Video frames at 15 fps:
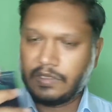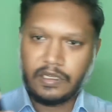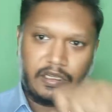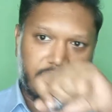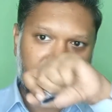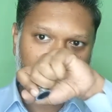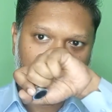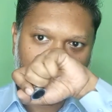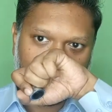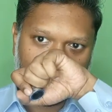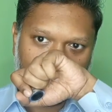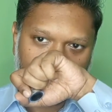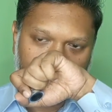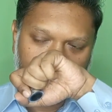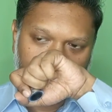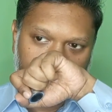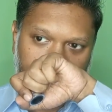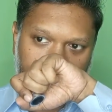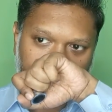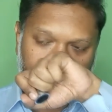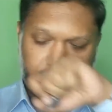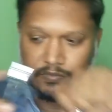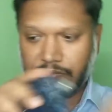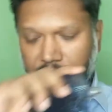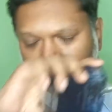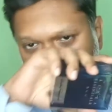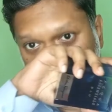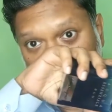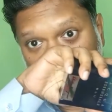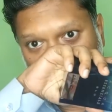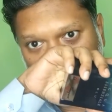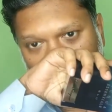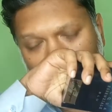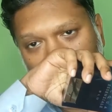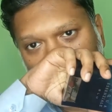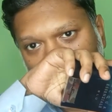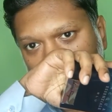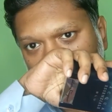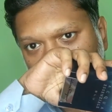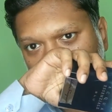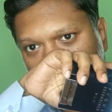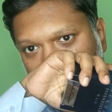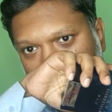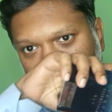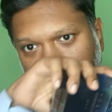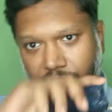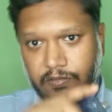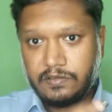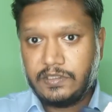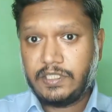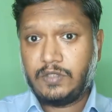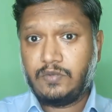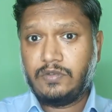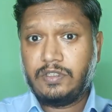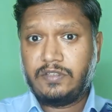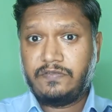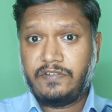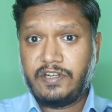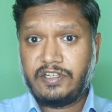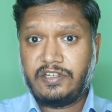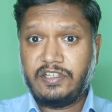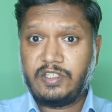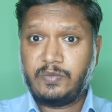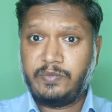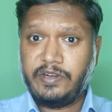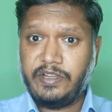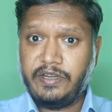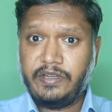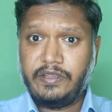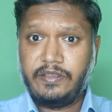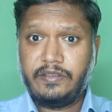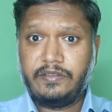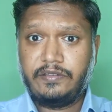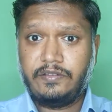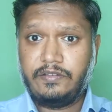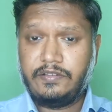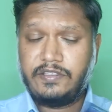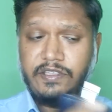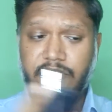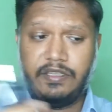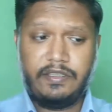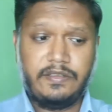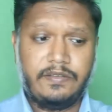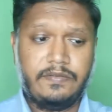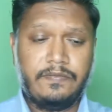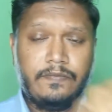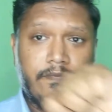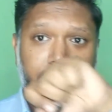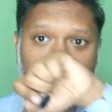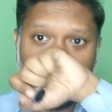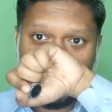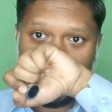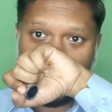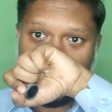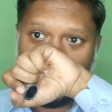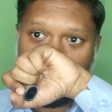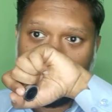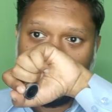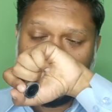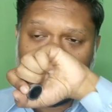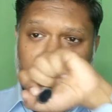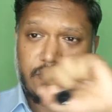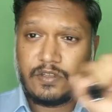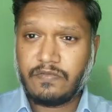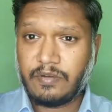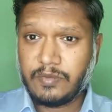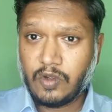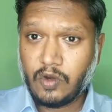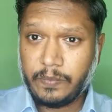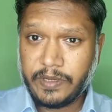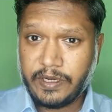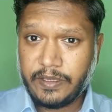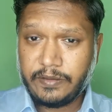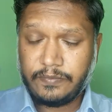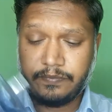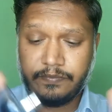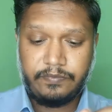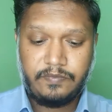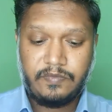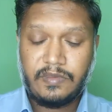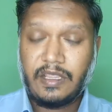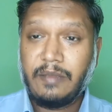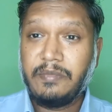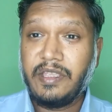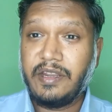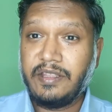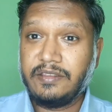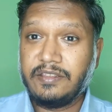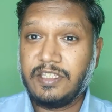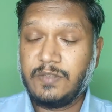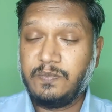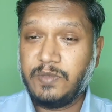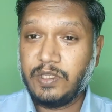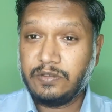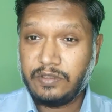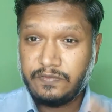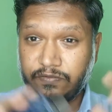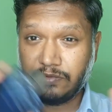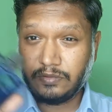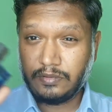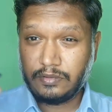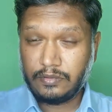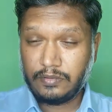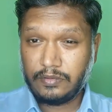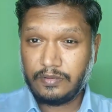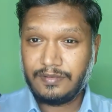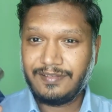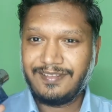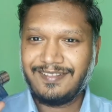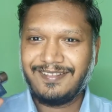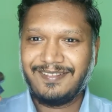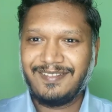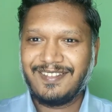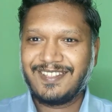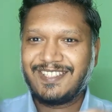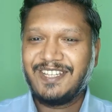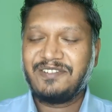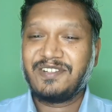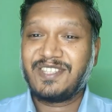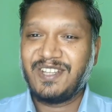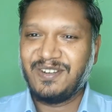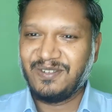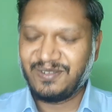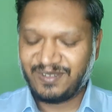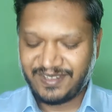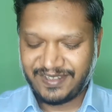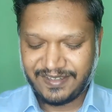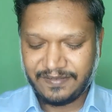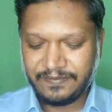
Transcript: I have the dry down in this hand. So this was freshly sprayed, you can see. So from the opening, I'm getting this beautiful citrusy note.